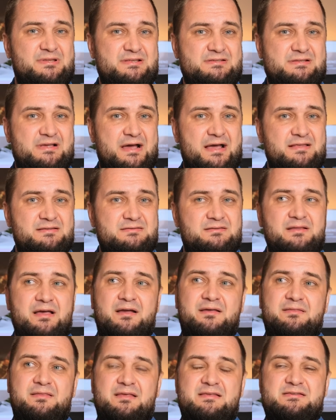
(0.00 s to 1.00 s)
designs
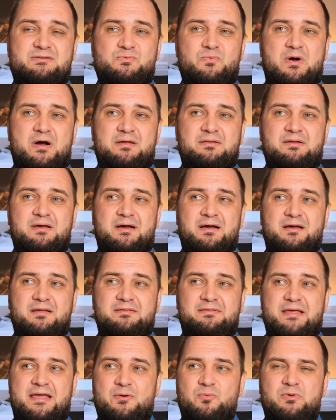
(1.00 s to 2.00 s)
like this one,
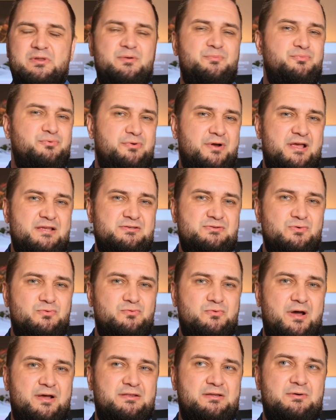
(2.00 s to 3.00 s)
they will impress you
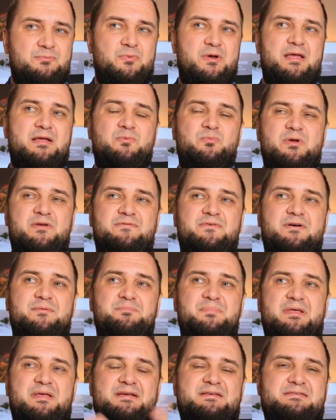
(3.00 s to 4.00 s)
right away with a
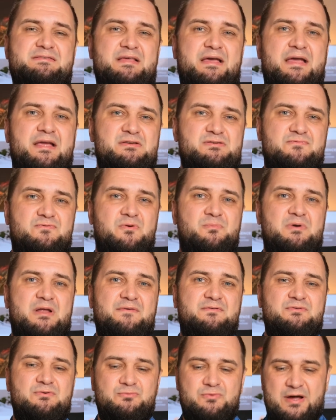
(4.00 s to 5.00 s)
big stage from
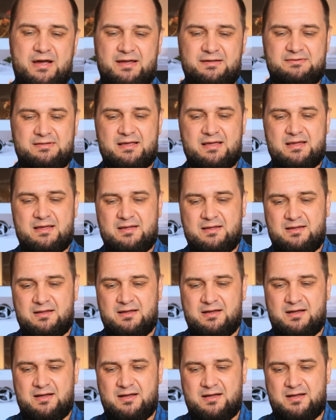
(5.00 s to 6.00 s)
left to right.
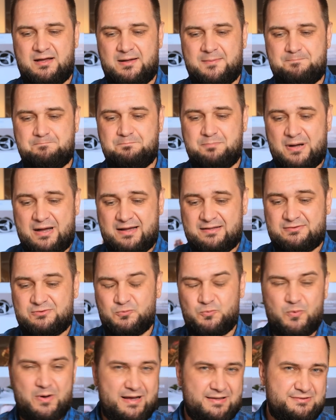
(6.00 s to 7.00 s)
But
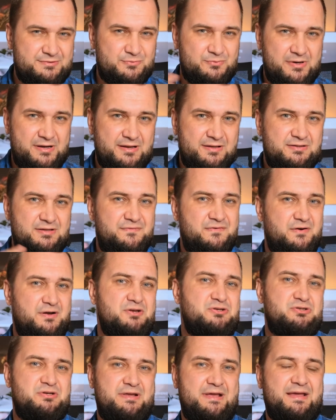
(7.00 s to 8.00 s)
what really
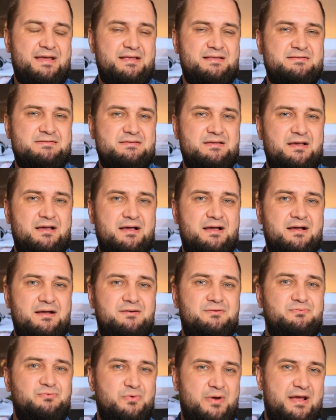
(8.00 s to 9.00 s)
differentiates a
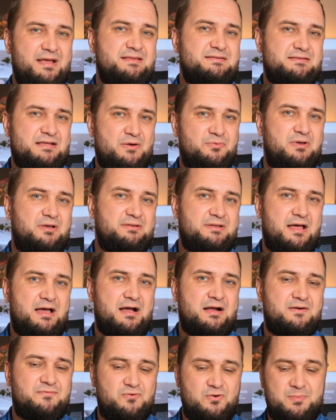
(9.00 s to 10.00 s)
great sounding
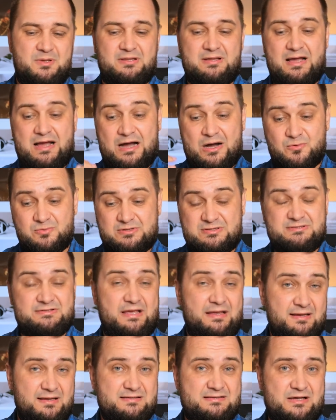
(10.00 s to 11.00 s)
DAC from an
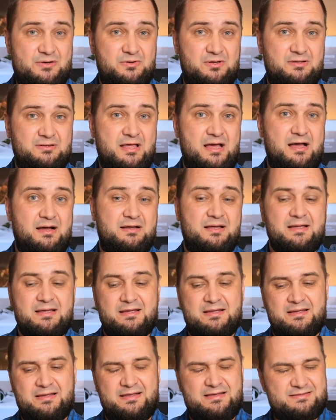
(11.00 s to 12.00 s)
outstanding sounding DAC
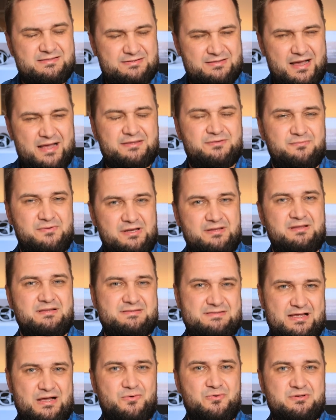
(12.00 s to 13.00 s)
is not really the
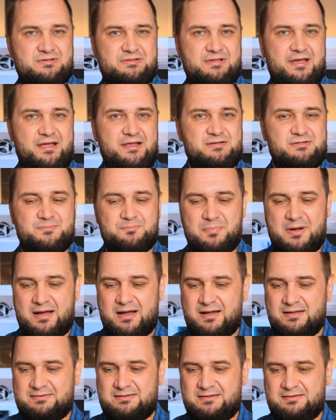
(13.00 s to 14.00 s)
soundstage,
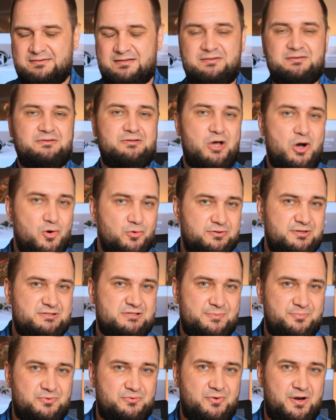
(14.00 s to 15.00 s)
but the note
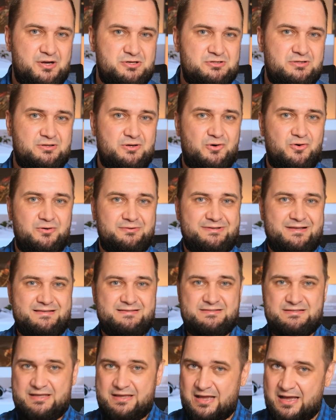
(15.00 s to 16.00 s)
separation on the
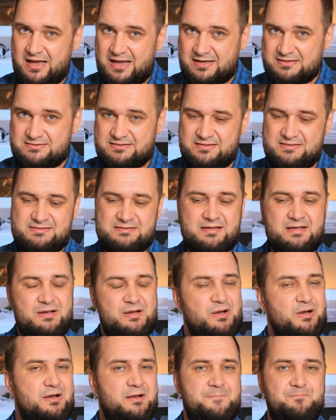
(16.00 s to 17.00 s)
Z-axis,
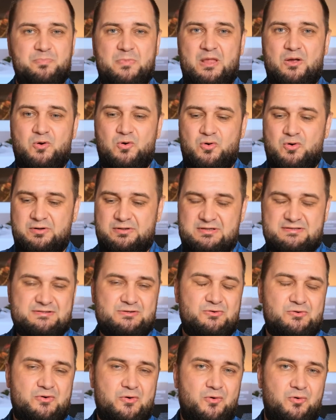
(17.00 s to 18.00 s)
or the
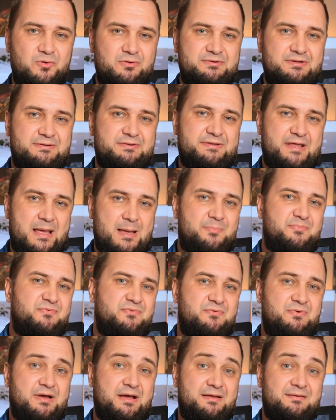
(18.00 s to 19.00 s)
so-called
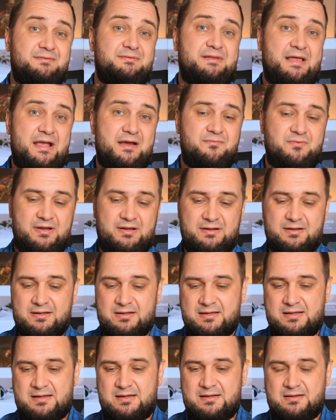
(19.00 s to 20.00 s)
depth and layering.
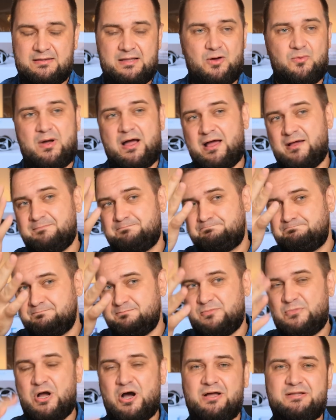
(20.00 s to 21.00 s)
Now, I
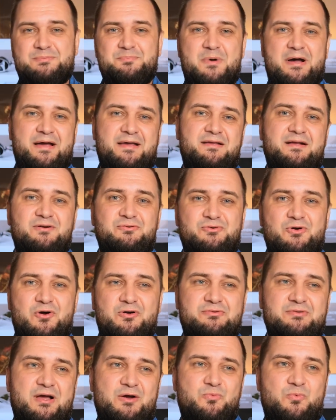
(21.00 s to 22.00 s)
got my
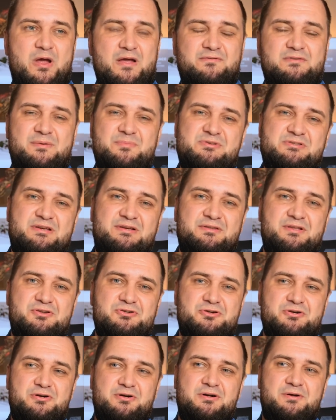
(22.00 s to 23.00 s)
Rockna Wave Dream
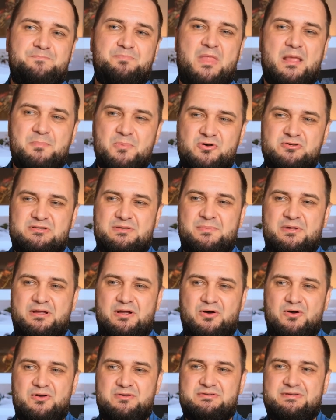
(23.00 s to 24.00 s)
signature mostly
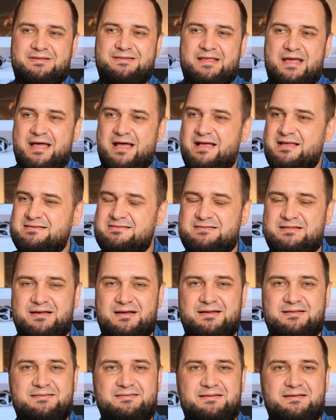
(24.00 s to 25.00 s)
because it has
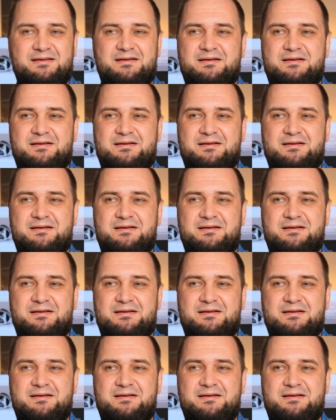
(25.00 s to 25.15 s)
that